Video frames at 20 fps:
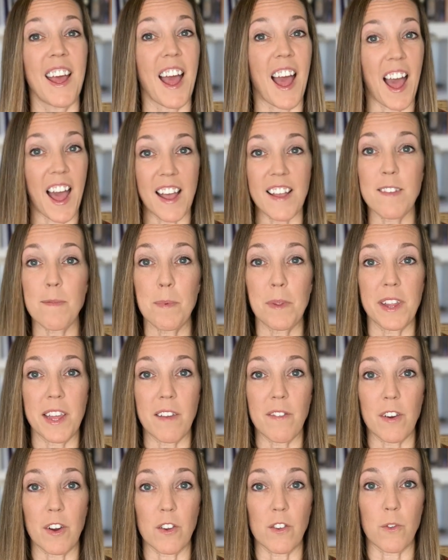As
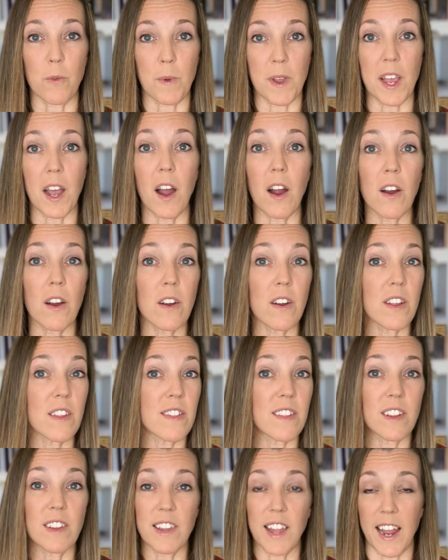believers, we are
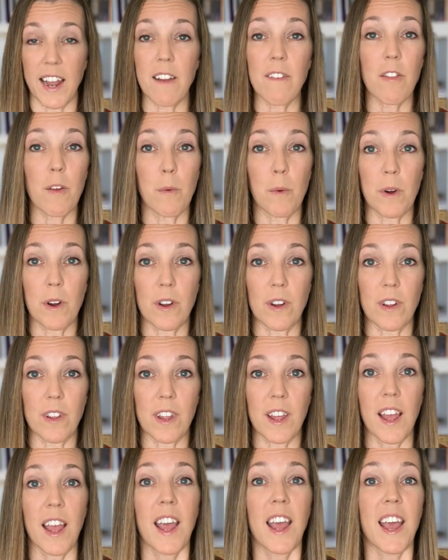the light of the world.
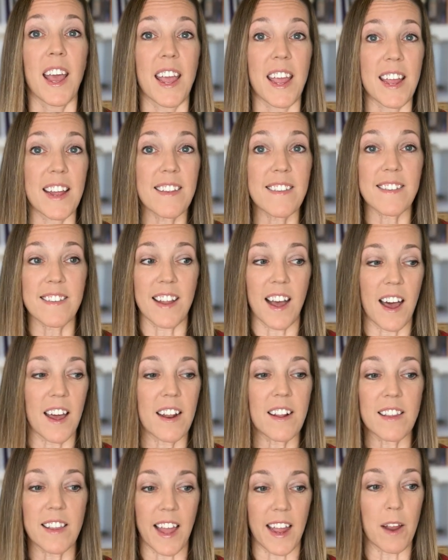It's not
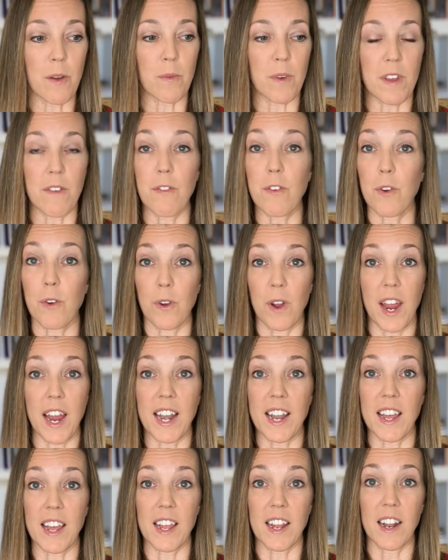a light we've
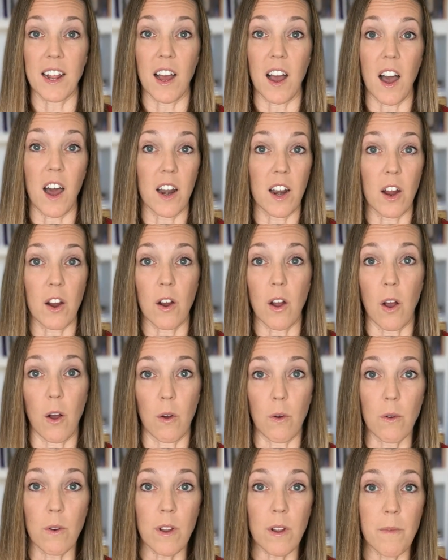created on our
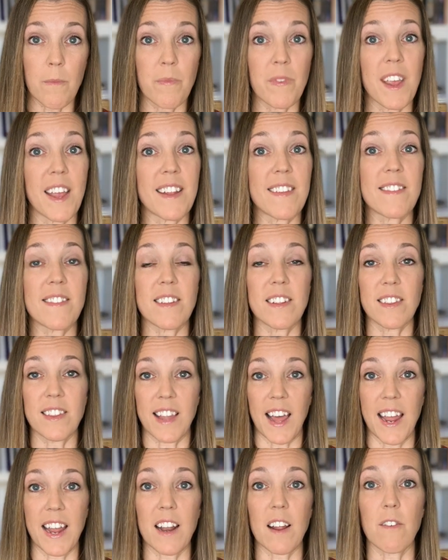own, it's the
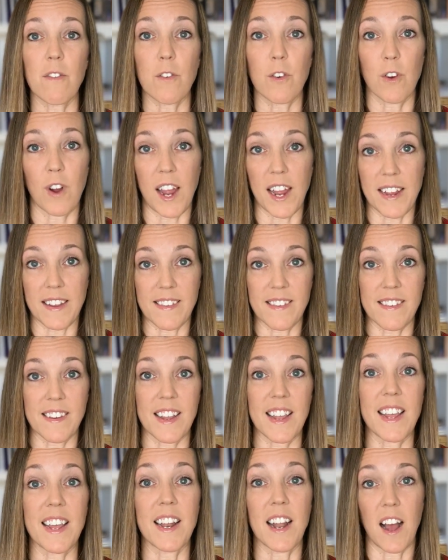light of Christ
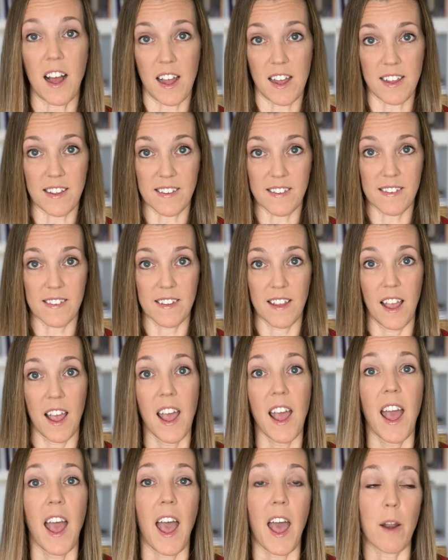in us.
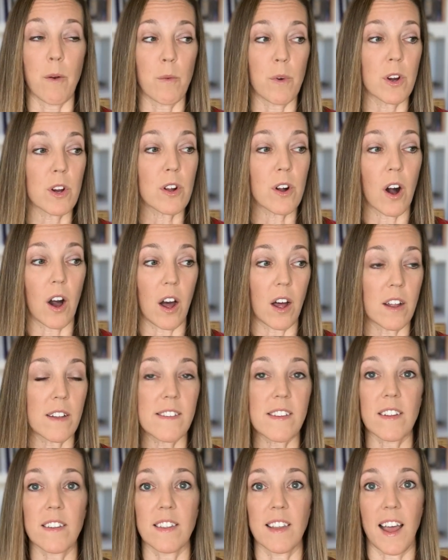And we're called
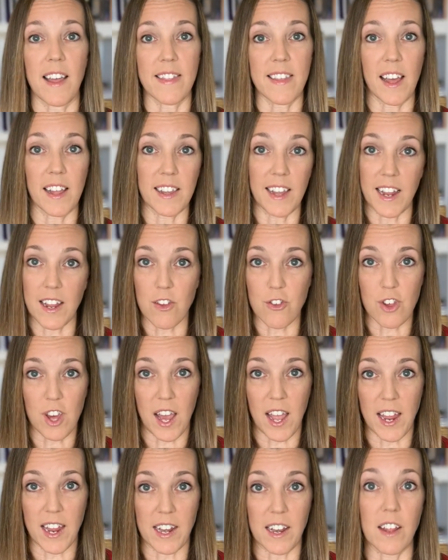to let that light
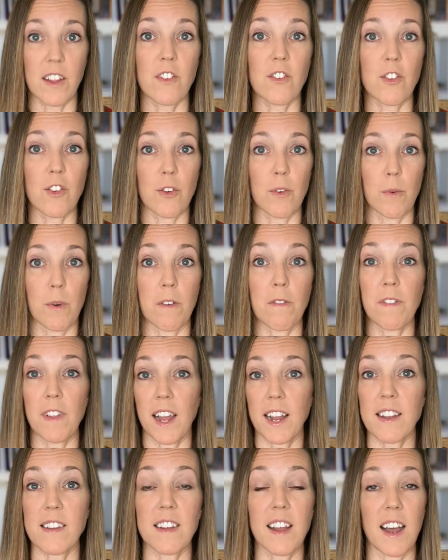shine, to
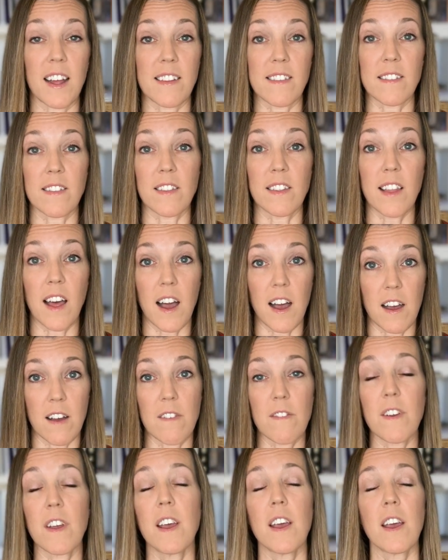reflect God's love,
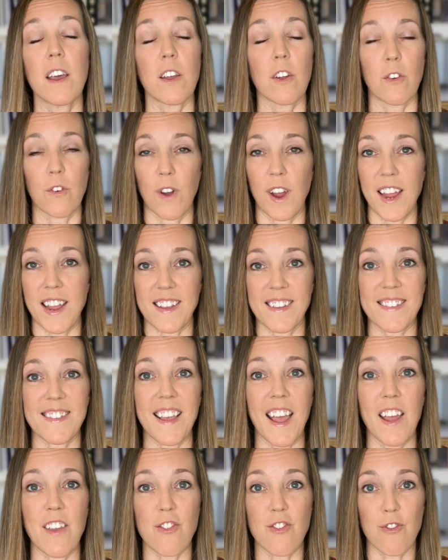grace,
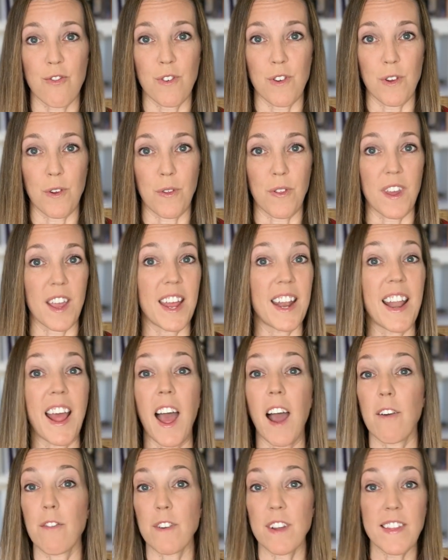and truth in
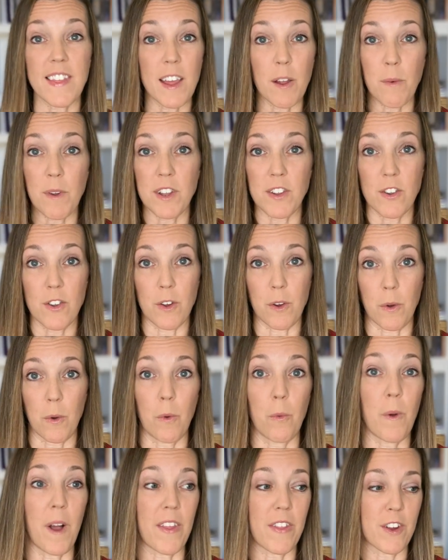everything we do,
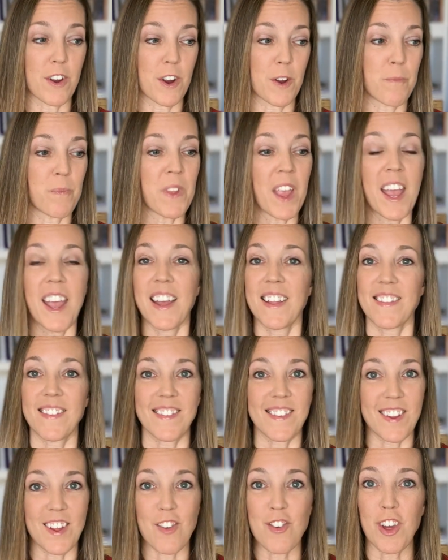whether it's
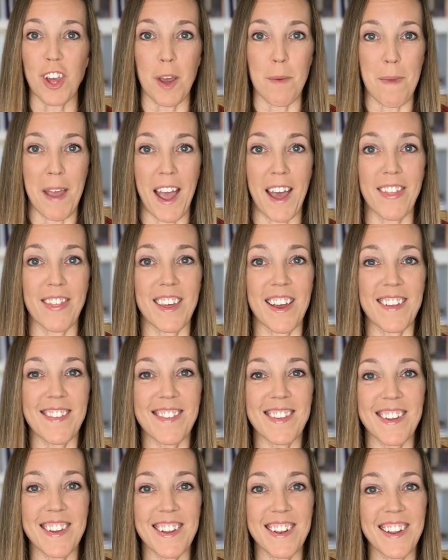teaching a math
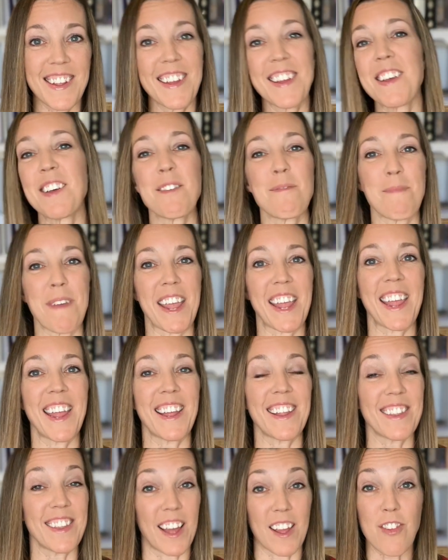lesson,
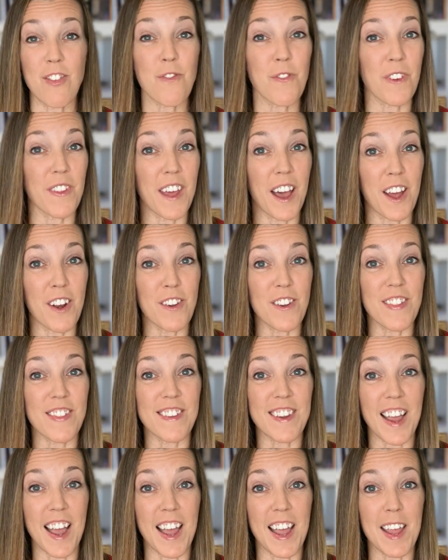making lunch for the hundredth
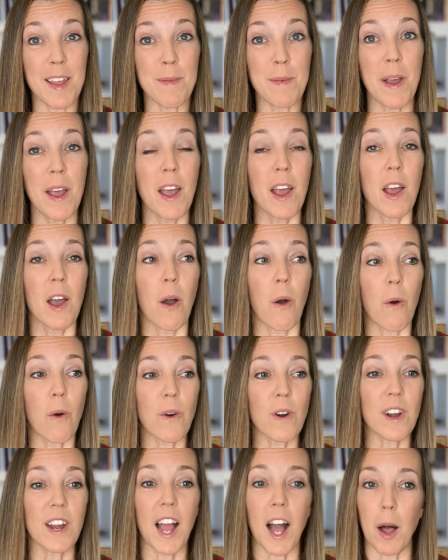time,
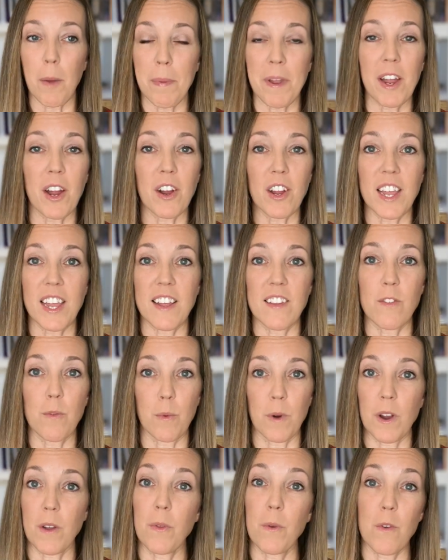or helping our kids
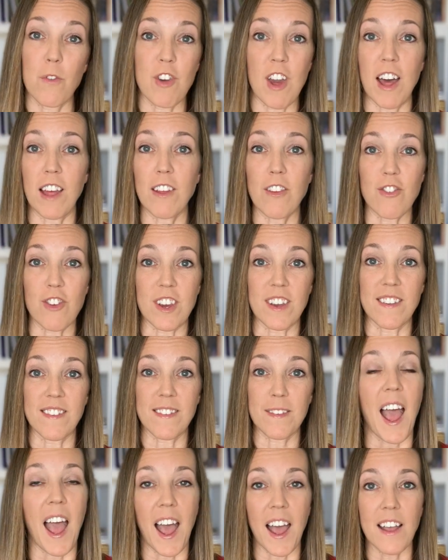work through
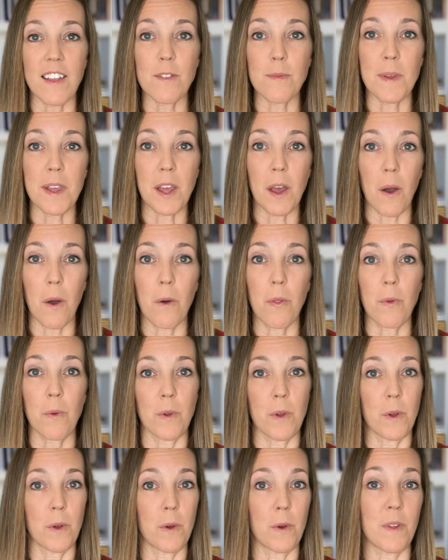challenges. As we go
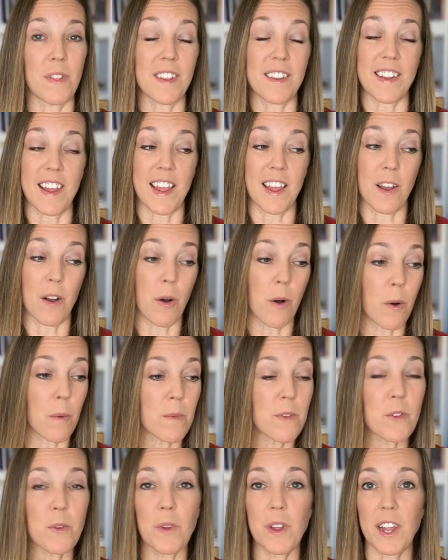through the day
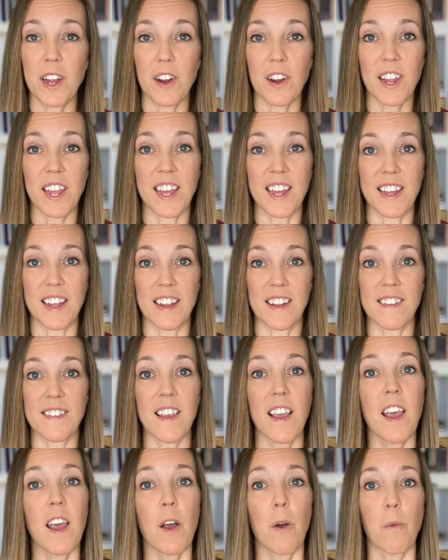homeschooling our kids,
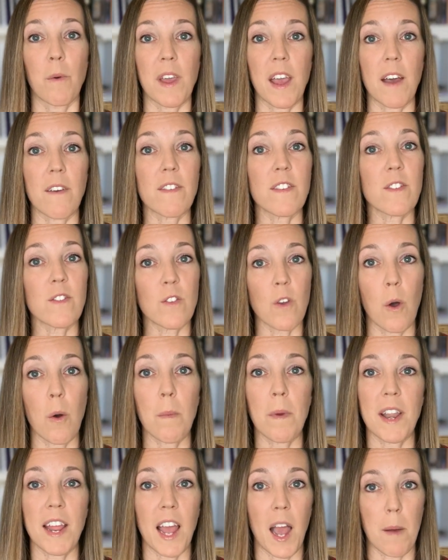we have so
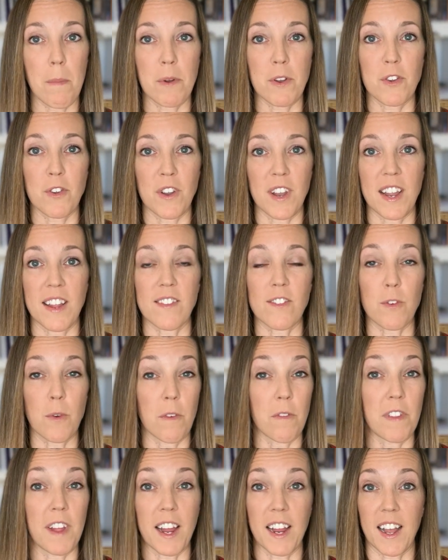many opportunities to
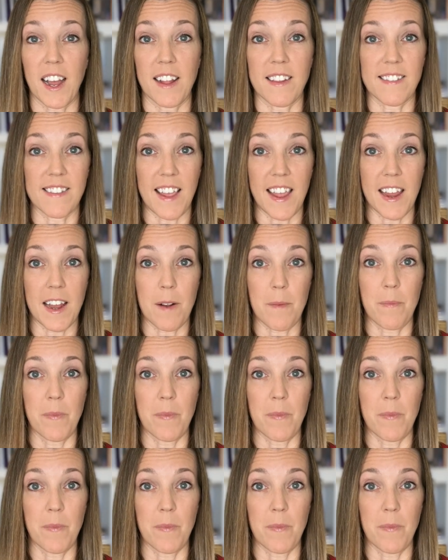reflect God's light.